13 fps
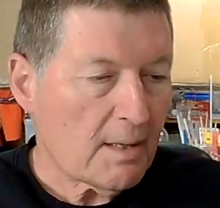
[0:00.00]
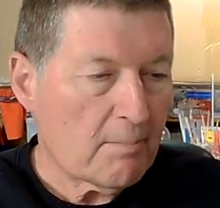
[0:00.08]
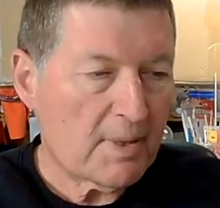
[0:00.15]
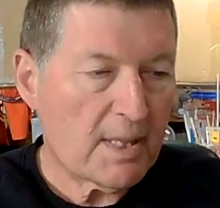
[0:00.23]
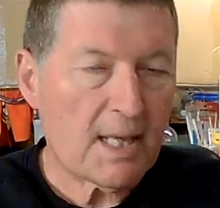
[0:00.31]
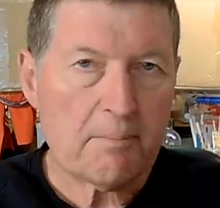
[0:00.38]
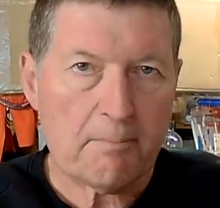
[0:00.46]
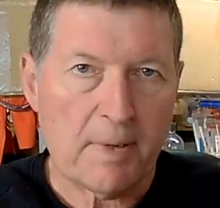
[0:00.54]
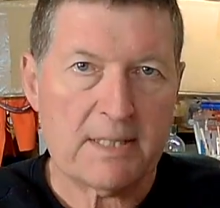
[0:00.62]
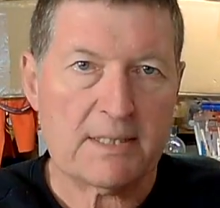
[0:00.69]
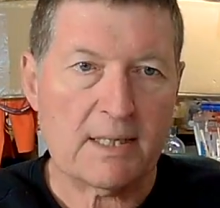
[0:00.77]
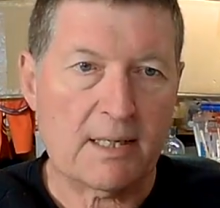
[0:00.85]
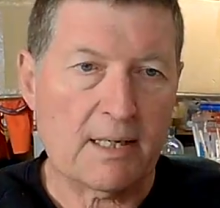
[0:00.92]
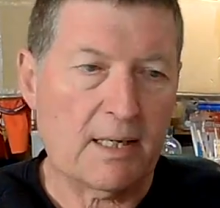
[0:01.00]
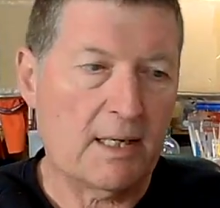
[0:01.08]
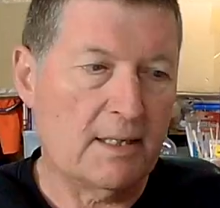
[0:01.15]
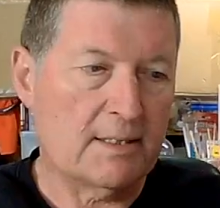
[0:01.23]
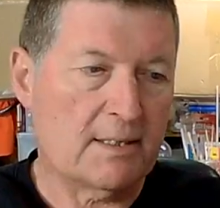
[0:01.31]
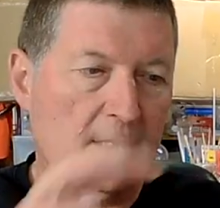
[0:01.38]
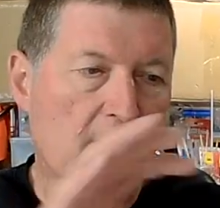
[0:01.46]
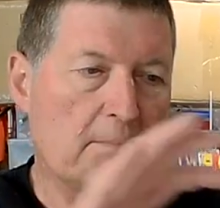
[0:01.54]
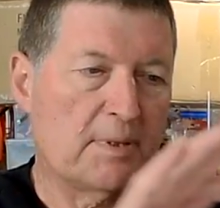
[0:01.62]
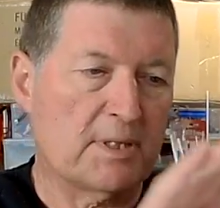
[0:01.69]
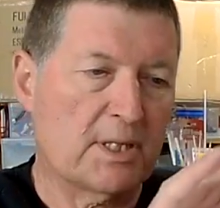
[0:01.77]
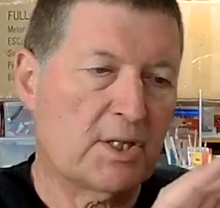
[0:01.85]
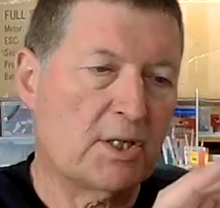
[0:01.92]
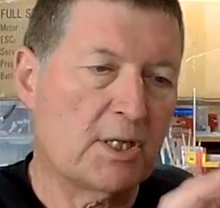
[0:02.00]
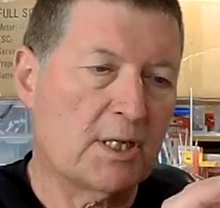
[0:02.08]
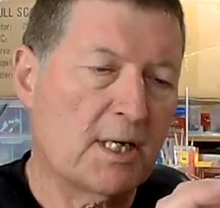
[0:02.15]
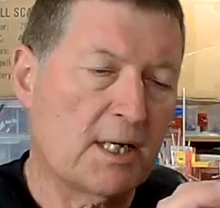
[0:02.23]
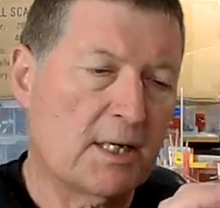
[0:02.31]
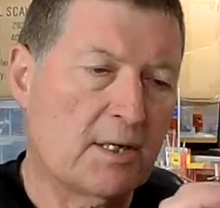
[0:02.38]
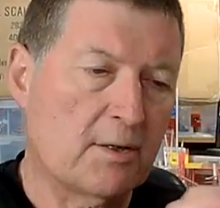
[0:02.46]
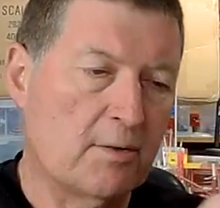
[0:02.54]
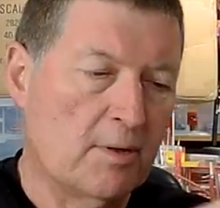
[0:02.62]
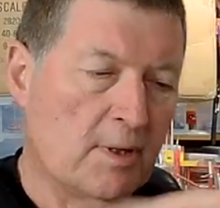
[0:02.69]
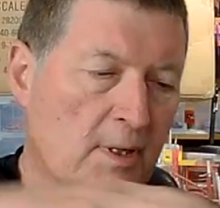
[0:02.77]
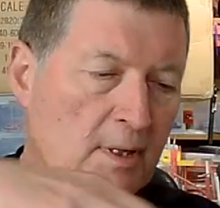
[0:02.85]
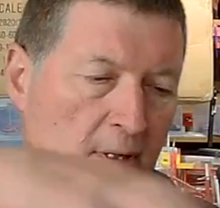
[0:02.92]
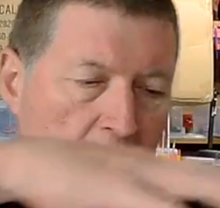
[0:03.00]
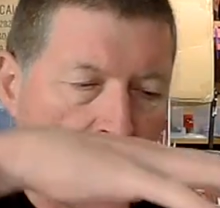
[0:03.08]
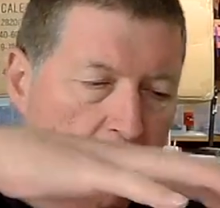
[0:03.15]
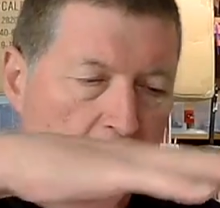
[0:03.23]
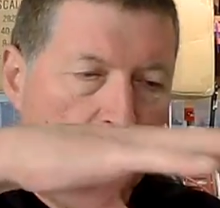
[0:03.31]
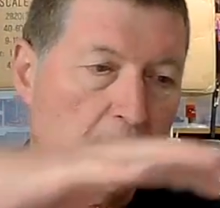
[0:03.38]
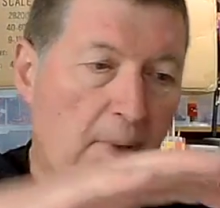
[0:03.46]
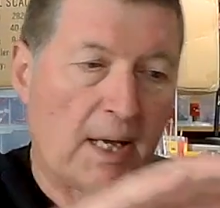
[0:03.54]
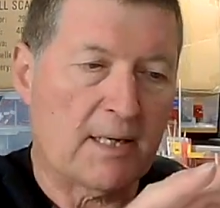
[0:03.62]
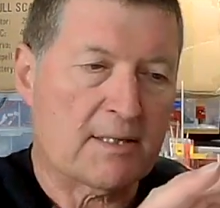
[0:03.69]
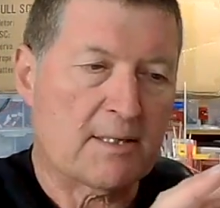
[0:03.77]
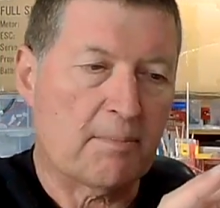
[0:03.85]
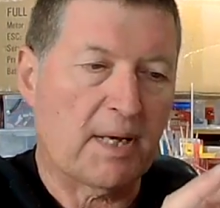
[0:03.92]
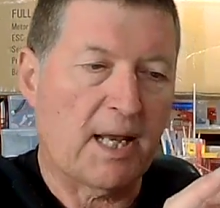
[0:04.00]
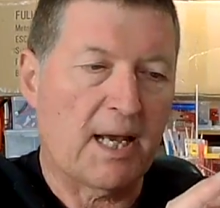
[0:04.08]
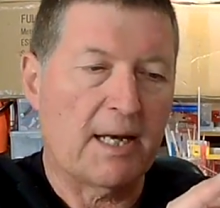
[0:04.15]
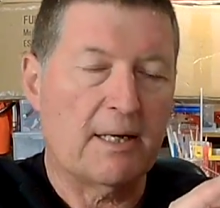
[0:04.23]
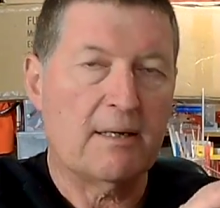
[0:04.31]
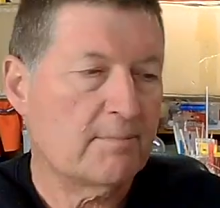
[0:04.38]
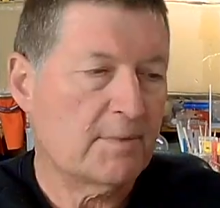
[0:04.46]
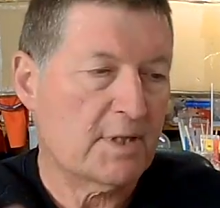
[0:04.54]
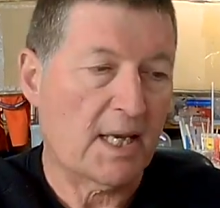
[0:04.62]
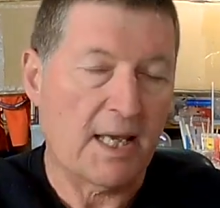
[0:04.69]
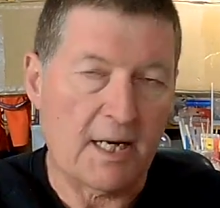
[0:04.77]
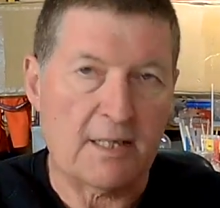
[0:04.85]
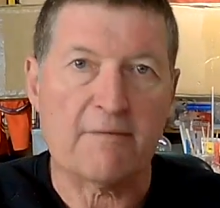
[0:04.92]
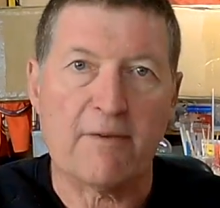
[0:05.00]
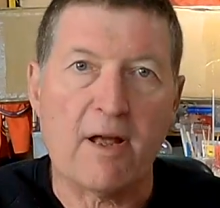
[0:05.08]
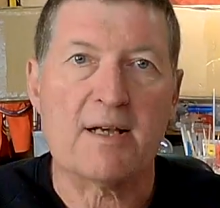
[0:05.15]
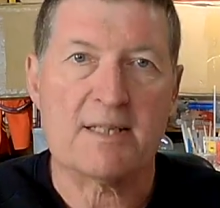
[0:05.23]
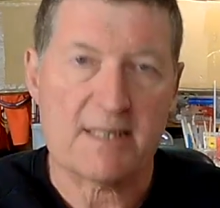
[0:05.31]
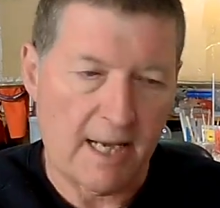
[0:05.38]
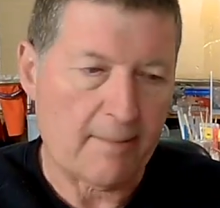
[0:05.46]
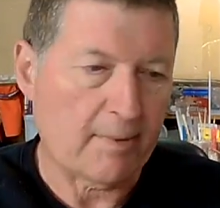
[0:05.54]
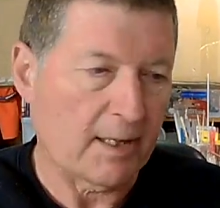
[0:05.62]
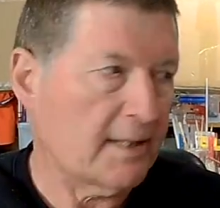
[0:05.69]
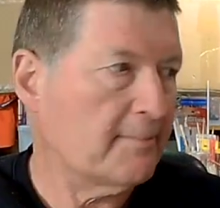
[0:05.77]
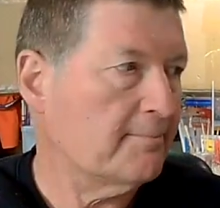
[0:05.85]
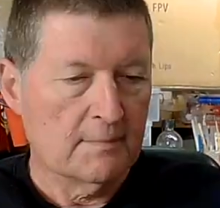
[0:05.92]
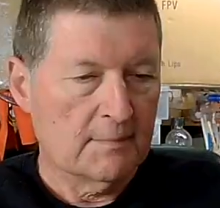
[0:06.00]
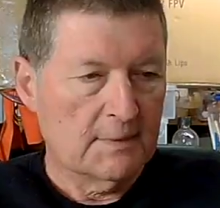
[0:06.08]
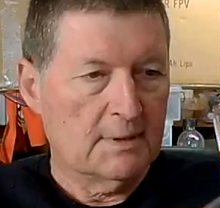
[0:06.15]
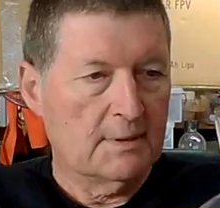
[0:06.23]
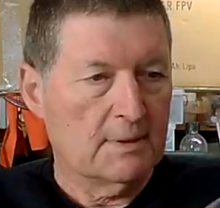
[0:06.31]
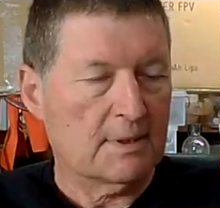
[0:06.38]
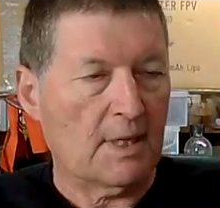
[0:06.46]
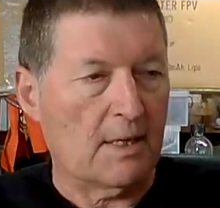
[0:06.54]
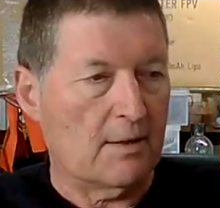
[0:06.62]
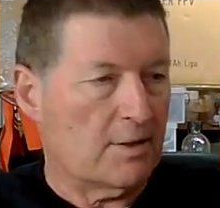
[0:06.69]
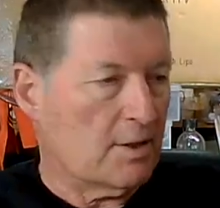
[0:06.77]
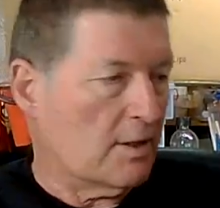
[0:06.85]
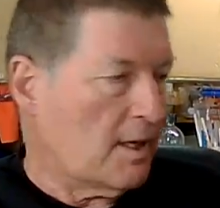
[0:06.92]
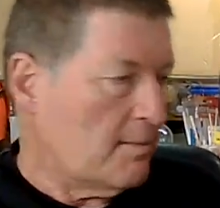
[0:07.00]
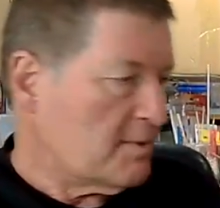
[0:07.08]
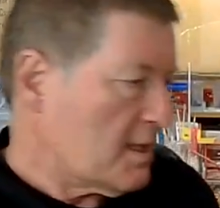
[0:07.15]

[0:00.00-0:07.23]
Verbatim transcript: but that basically is the position you need to balance the plane to get it to fly stably. So, Dynam